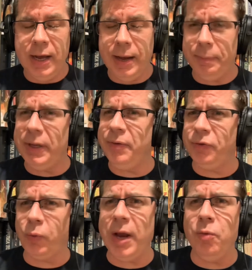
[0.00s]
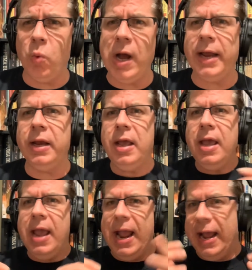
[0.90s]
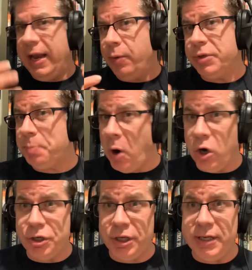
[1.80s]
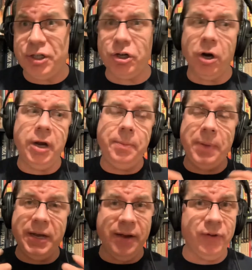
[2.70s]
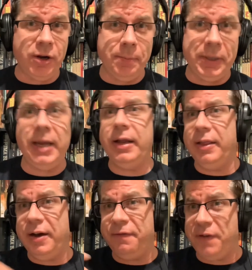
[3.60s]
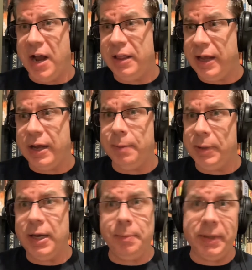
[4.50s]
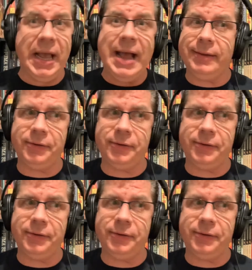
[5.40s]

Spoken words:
believe it was Red and White, and it was partially started but never completed, and then it finally got completed, but that's